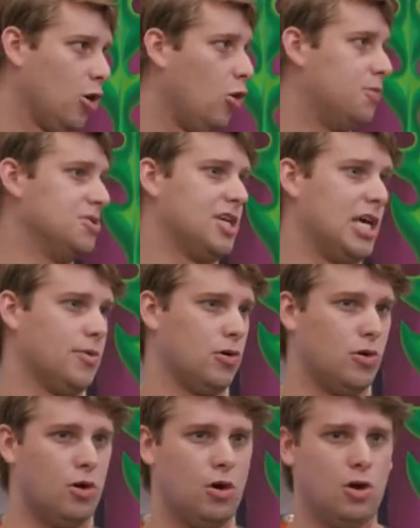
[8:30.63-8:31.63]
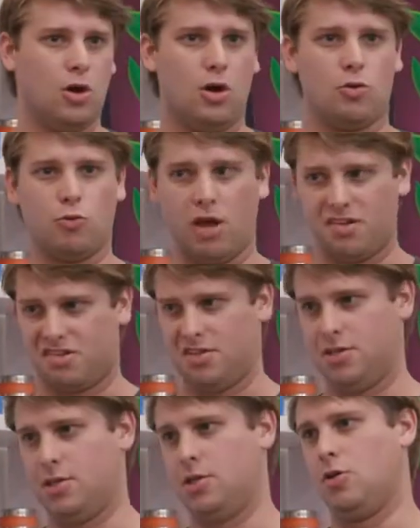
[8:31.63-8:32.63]
OpenTable,
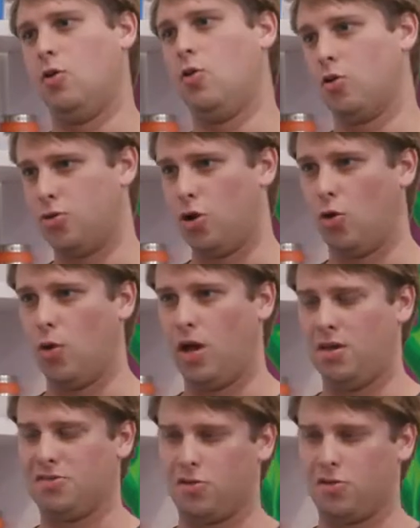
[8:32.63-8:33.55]
Resi, or No Wait.